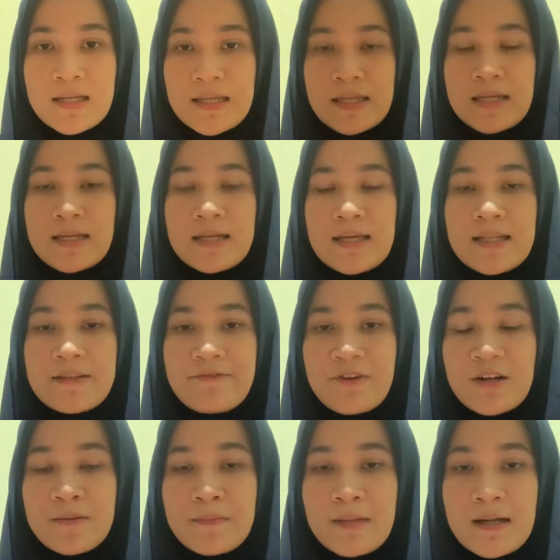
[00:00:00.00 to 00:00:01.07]
in
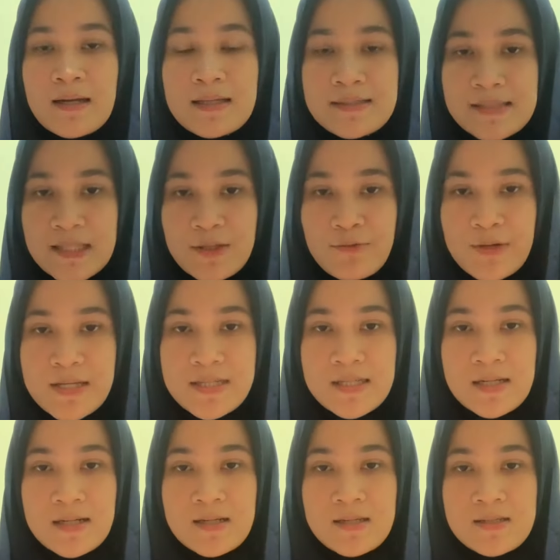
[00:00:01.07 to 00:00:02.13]
informal
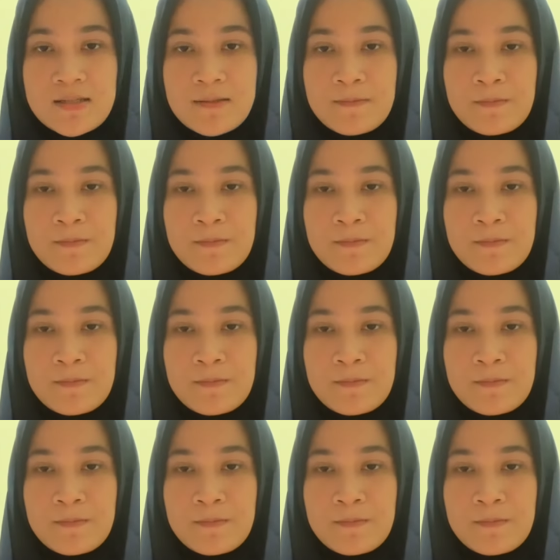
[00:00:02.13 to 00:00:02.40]
situations.